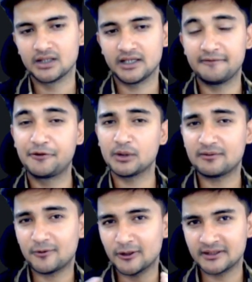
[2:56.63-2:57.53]
If you
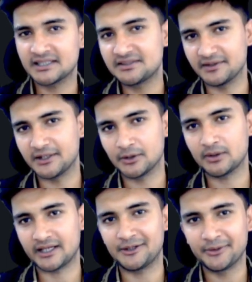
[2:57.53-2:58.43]
are following this video
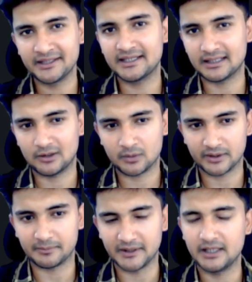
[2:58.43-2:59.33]
and doing it along
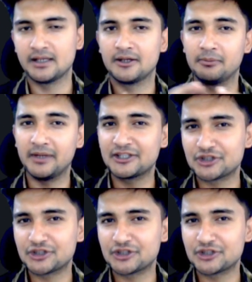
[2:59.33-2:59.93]
with me, make